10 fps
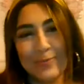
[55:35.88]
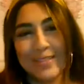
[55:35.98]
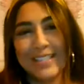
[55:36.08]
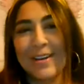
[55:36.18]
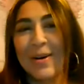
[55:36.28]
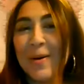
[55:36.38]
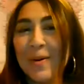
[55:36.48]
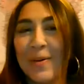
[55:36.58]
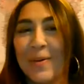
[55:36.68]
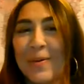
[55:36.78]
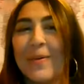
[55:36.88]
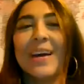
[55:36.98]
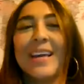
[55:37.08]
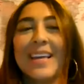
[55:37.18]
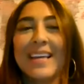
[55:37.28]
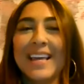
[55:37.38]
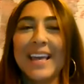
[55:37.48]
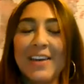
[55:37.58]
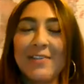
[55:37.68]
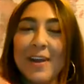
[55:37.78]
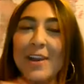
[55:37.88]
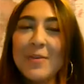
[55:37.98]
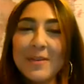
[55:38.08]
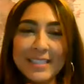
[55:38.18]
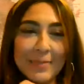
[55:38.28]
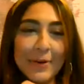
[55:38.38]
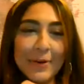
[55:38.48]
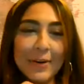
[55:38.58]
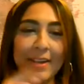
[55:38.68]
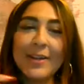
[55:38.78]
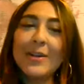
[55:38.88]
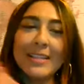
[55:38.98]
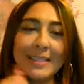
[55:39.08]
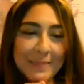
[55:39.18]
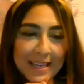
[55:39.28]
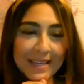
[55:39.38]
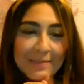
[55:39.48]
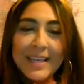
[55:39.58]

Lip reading: So if anyone's hypocritical, it's me,